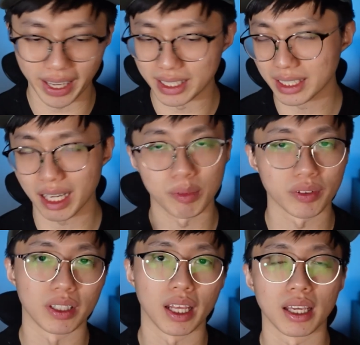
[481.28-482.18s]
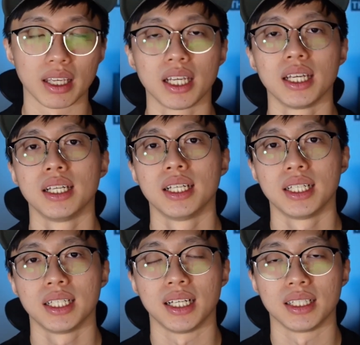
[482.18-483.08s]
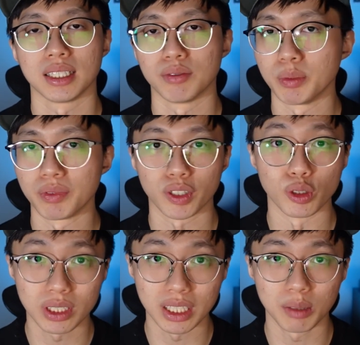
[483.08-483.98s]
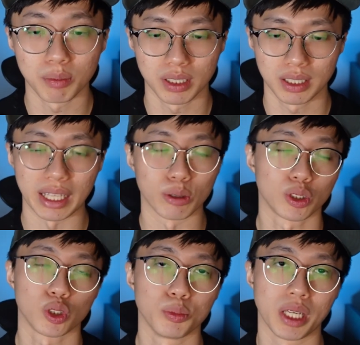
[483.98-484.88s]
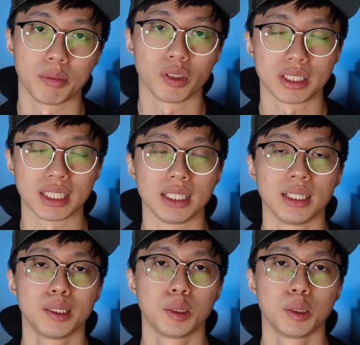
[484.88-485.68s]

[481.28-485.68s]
any time of the day, even before you sleep, and you'll still be able to see